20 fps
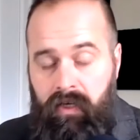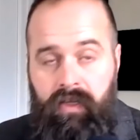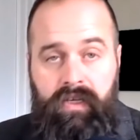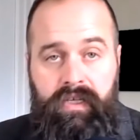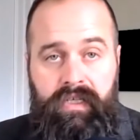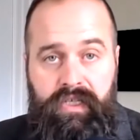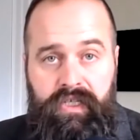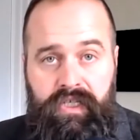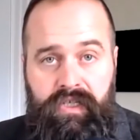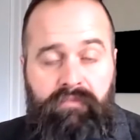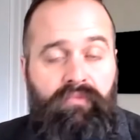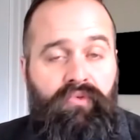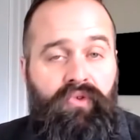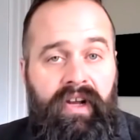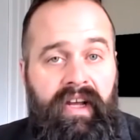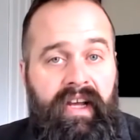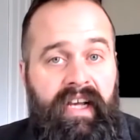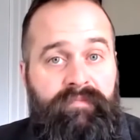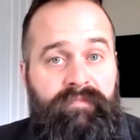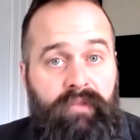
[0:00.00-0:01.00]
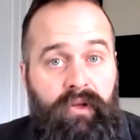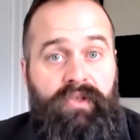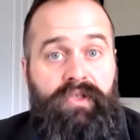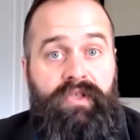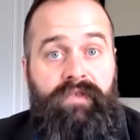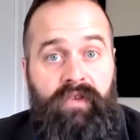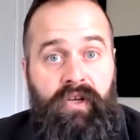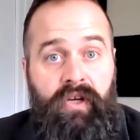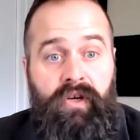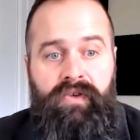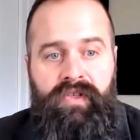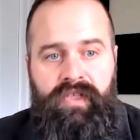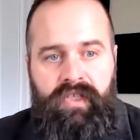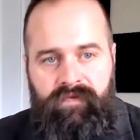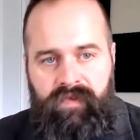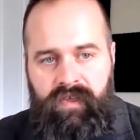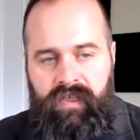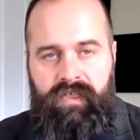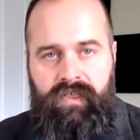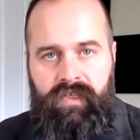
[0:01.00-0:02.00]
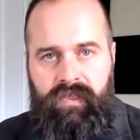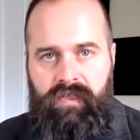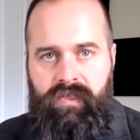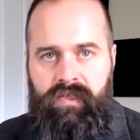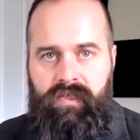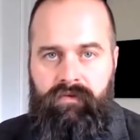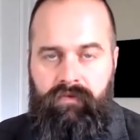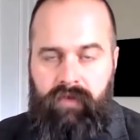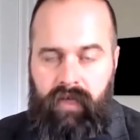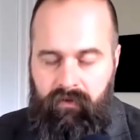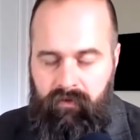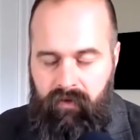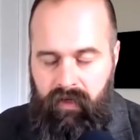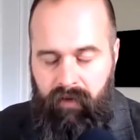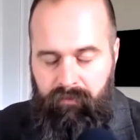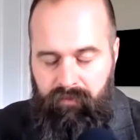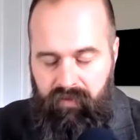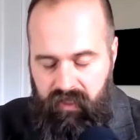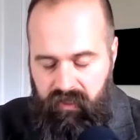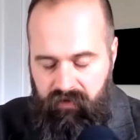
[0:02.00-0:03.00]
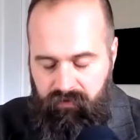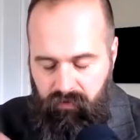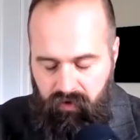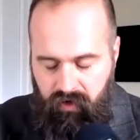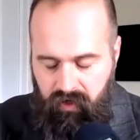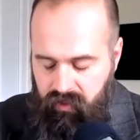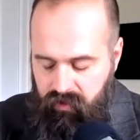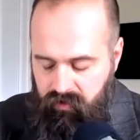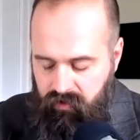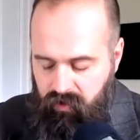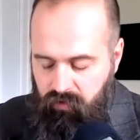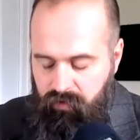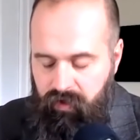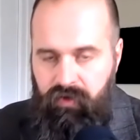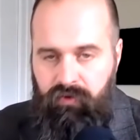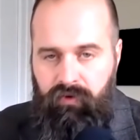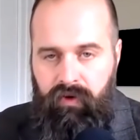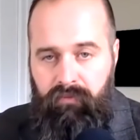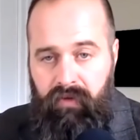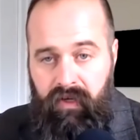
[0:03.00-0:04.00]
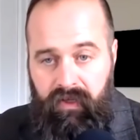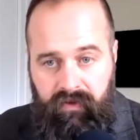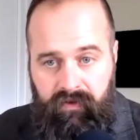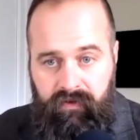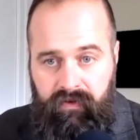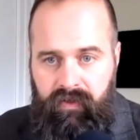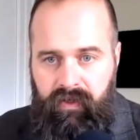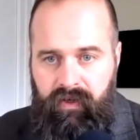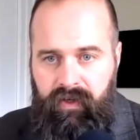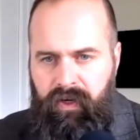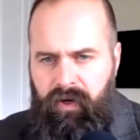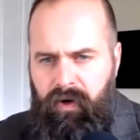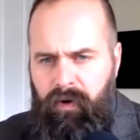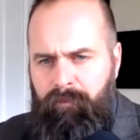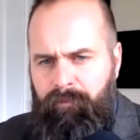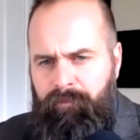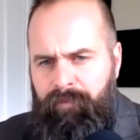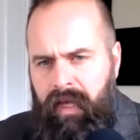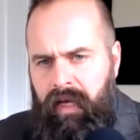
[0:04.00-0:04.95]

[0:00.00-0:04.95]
This is some pretty explosive news if this is, well, I believe we're going to go into it, but there you go.